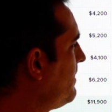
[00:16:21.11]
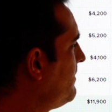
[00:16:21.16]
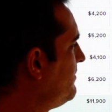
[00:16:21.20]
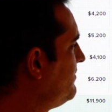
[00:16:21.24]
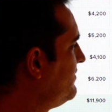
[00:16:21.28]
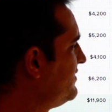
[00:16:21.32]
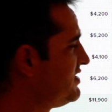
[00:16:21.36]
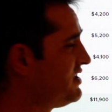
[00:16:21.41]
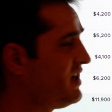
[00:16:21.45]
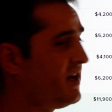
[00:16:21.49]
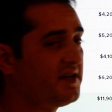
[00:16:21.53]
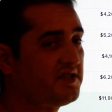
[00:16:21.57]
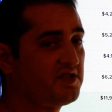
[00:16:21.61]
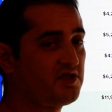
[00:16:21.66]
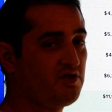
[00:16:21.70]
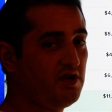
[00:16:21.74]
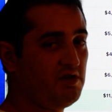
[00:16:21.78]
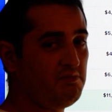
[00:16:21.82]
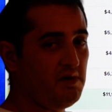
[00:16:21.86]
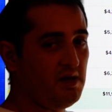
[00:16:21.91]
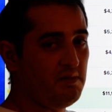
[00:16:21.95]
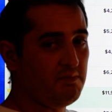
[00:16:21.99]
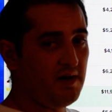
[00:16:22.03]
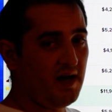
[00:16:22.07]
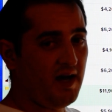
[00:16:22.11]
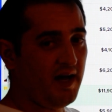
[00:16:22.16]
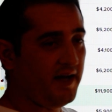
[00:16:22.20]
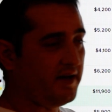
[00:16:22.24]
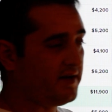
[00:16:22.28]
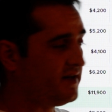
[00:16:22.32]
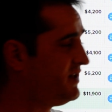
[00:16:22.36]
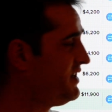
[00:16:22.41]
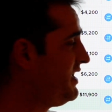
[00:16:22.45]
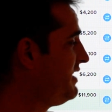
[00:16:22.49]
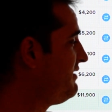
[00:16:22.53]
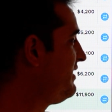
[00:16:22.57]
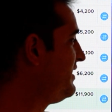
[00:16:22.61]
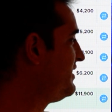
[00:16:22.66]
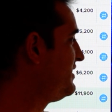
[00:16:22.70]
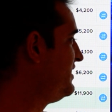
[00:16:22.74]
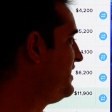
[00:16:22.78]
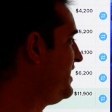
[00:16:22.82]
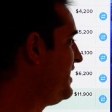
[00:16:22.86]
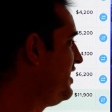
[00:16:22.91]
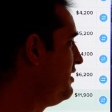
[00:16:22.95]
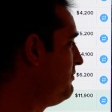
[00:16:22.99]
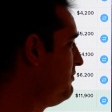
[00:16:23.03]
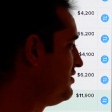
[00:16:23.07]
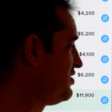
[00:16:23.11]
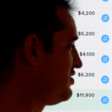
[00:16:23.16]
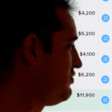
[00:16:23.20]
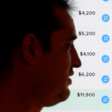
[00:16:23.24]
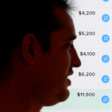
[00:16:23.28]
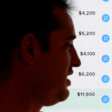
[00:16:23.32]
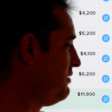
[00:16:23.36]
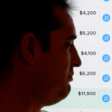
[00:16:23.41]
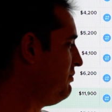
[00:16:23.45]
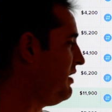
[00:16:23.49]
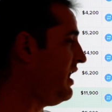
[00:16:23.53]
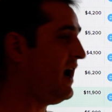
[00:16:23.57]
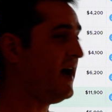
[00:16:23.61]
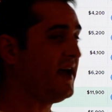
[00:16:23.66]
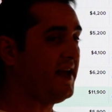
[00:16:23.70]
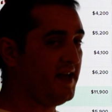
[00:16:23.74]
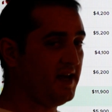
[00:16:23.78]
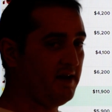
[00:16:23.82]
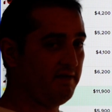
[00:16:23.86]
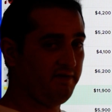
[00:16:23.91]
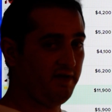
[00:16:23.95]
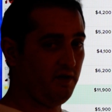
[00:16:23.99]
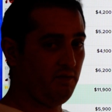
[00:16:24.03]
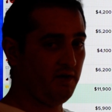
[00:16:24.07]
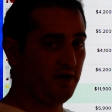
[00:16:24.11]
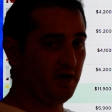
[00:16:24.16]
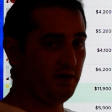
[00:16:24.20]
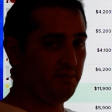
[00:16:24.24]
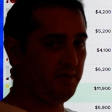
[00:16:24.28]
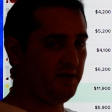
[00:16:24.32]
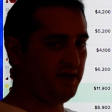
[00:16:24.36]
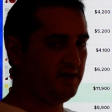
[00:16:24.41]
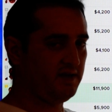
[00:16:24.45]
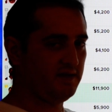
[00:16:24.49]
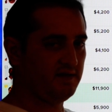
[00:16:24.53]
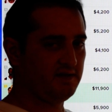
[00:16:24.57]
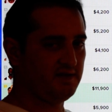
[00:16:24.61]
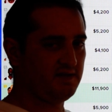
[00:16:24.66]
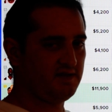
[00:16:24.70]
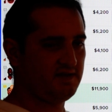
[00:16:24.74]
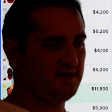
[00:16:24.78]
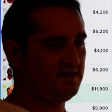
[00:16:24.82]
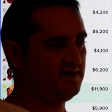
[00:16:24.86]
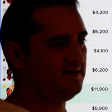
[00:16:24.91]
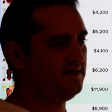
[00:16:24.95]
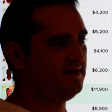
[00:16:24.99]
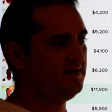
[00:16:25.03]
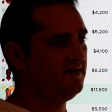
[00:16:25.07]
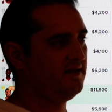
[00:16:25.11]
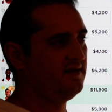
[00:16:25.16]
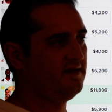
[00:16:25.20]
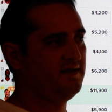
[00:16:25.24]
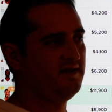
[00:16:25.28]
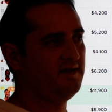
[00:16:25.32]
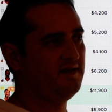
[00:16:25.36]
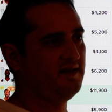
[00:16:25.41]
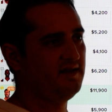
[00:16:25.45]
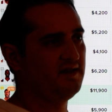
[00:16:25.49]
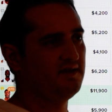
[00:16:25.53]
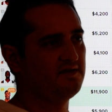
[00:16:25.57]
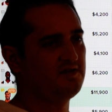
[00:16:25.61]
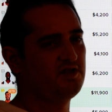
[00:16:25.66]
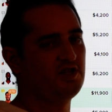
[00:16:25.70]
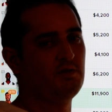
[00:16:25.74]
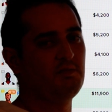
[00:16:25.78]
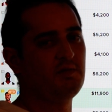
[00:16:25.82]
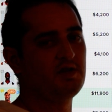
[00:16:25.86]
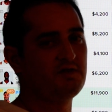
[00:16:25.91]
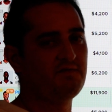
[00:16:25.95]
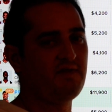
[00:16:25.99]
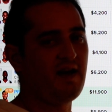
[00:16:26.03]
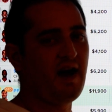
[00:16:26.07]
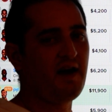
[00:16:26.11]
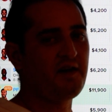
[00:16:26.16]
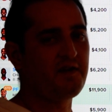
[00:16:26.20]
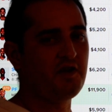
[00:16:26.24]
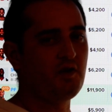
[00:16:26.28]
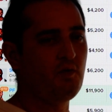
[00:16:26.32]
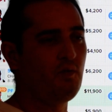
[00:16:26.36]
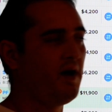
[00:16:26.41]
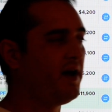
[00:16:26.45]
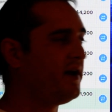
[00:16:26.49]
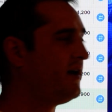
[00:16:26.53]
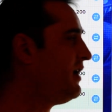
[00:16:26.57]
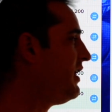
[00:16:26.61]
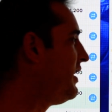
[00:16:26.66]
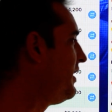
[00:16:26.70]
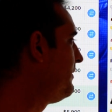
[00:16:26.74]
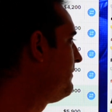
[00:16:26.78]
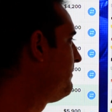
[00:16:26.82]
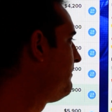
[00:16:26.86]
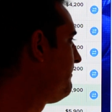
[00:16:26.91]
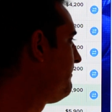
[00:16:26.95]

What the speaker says: It's not a screaming buy. On a day like today, you almost want to buy everywhere because there's so much value. Why not?